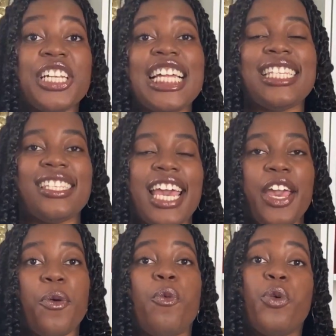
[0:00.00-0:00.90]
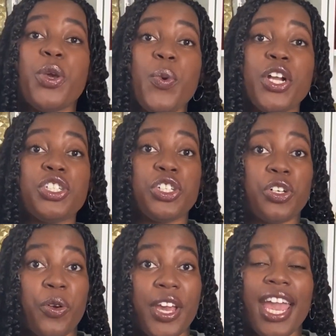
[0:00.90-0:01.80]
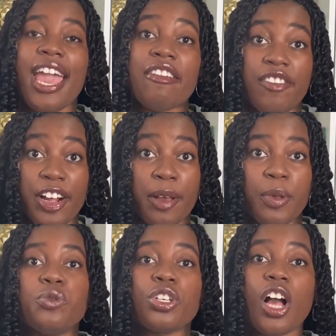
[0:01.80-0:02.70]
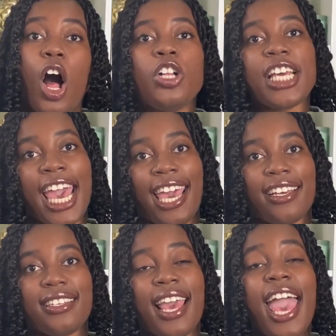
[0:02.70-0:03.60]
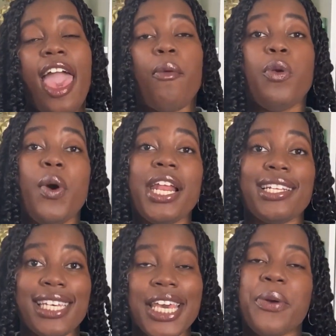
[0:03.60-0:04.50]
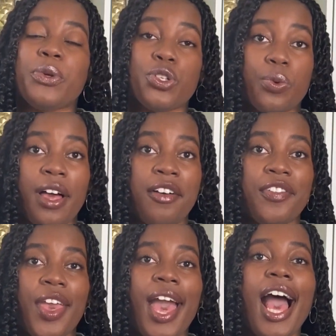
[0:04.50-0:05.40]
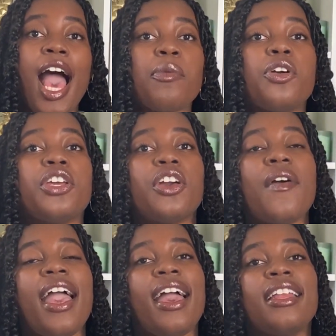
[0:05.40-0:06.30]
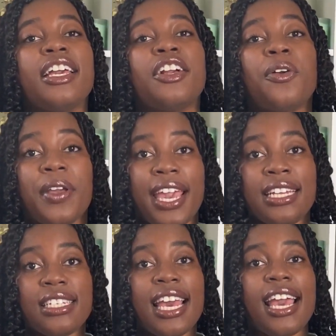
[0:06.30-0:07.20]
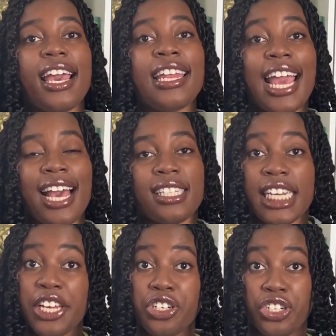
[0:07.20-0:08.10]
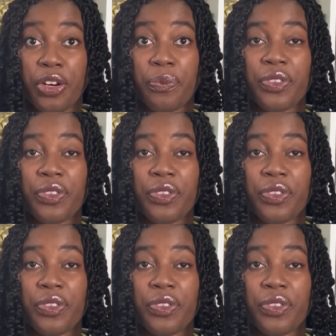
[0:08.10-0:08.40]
let's say we want to create a variable called x, and we want it to equal 12. I'm going to go ahead and create it as an integer.